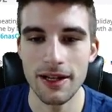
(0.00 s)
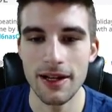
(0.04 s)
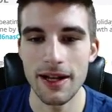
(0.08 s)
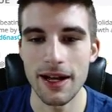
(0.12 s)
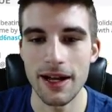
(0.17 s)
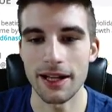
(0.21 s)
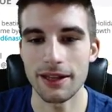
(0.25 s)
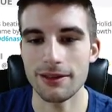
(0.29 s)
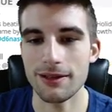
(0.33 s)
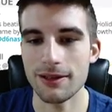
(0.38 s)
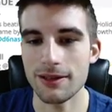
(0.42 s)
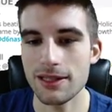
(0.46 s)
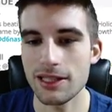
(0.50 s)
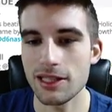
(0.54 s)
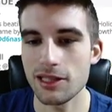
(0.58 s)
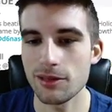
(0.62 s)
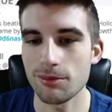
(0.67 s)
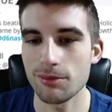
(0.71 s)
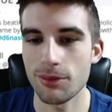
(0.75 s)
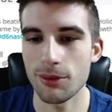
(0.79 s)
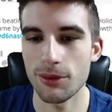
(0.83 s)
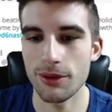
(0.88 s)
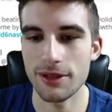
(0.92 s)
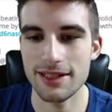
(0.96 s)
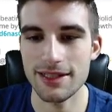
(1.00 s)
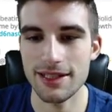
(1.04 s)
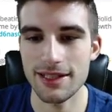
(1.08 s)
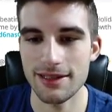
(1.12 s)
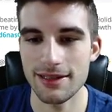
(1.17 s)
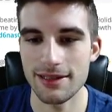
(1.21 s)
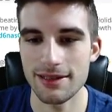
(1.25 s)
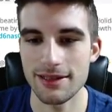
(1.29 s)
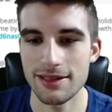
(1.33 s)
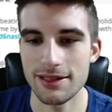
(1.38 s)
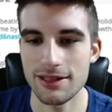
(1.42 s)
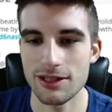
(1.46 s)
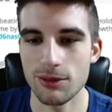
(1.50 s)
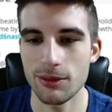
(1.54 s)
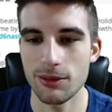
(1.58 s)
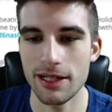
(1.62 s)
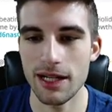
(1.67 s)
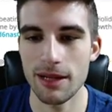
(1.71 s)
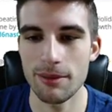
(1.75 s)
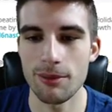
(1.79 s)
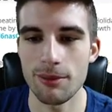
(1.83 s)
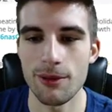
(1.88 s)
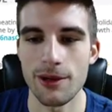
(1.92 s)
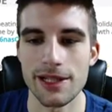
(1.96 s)
Had 13 boards, 6 assists,
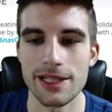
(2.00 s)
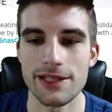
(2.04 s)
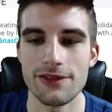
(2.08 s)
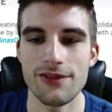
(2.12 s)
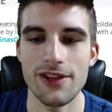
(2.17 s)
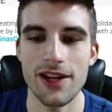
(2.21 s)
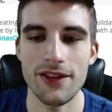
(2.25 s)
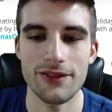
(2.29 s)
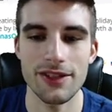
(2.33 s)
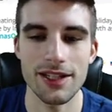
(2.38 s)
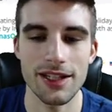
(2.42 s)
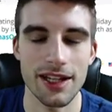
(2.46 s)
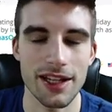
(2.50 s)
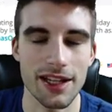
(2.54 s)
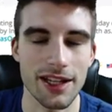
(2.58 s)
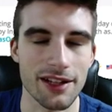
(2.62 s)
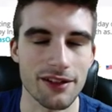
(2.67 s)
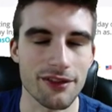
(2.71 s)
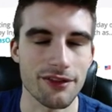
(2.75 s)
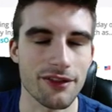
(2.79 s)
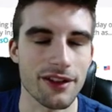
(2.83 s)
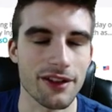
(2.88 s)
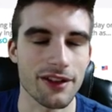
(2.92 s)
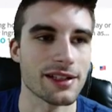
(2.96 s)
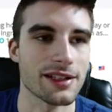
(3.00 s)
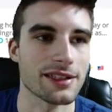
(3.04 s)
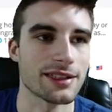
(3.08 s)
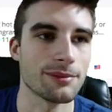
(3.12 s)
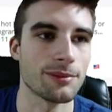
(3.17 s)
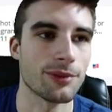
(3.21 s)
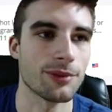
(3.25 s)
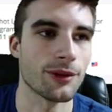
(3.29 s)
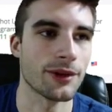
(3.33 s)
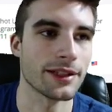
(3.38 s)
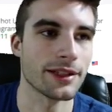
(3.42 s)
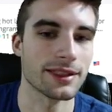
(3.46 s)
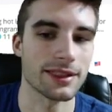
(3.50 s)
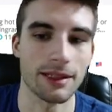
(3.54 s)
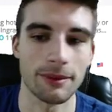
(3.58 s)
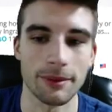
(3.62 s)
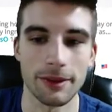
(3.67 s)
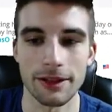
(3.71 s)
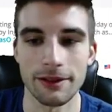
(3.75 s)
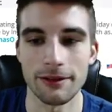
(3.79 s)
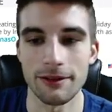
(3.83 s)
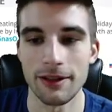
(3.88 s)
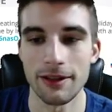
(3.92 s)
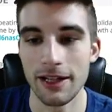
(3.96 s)
29 points, 58 fantasy points. I
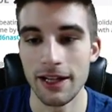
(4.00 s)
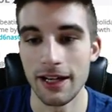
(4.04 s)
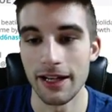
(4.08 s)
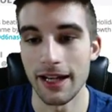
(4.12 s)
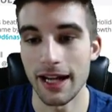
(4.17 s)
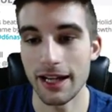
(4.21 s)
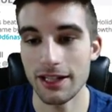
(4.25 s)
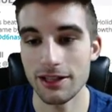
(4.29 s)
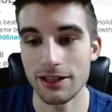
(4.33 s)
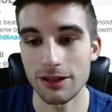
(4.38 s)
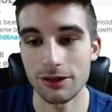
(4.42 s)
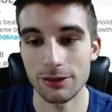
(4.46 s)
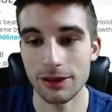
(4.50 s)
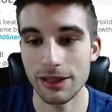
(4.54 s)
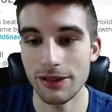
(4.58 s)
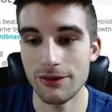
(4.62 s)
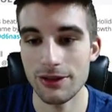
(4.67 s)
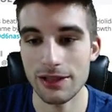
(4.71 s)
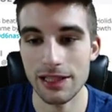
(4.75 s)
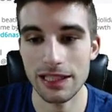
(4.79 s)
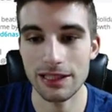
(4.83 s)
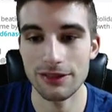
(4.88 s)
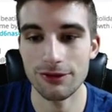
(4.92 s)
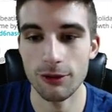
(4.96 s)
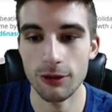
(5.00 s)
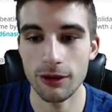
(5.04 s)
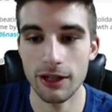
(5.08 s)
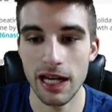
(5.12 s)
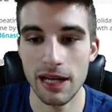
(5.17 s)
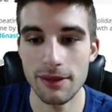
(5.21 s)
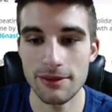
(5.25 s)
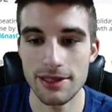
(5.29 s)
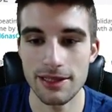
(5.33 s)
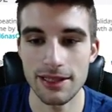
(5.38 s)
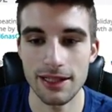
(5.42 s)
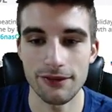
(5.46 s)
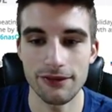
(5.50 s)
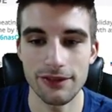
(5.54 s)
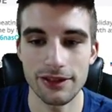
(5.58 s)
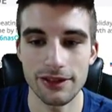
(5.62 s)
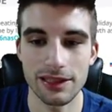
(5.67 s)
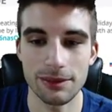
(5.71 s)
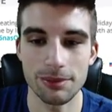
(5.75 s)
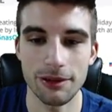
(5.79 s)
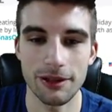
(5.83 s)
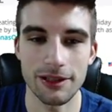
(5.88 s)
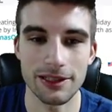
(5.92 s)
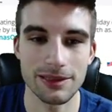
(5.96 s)
mean, and actually 3 of his last 4 games, he's had
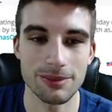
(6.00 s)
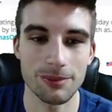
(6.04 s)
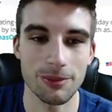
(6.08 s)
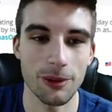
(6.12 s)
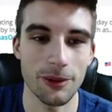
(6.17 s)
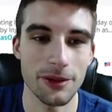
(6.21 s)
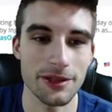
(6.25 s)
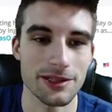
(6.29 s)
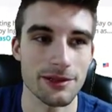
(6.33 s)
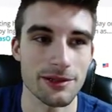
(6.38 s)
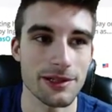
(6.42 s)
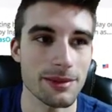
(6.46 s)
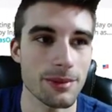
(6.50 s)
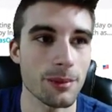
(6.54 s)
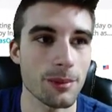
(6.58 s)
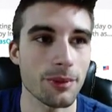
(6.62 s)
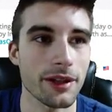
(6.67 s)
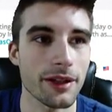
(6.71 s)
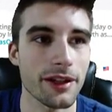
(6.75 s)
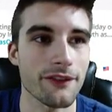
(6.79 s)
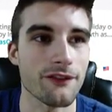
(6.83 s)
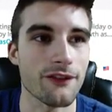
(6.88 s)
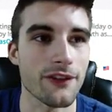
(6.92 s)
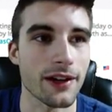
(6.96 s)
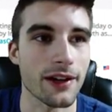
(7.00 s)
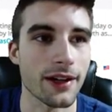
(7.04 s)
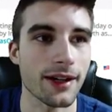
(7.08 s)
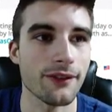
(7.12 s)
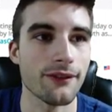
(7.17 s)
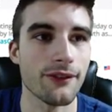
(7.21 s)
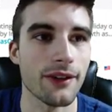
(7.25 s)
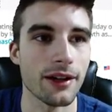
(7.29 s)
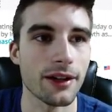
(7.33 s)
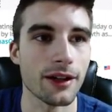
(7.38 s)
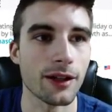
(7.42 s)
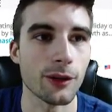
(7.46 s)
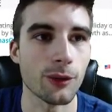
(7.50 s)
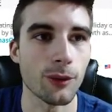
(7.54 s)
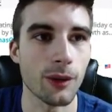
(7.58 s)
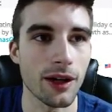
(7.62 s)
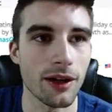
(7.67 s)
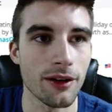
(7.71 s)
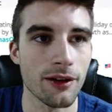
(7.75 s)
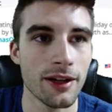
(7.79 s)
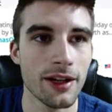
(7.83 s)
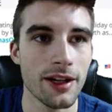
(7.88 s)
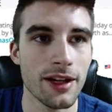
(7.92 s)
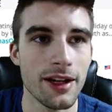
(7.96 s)
50-plus points. So he's been playing very, very
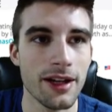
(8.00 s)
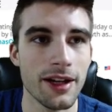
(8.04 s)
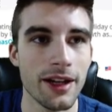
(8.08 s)
well.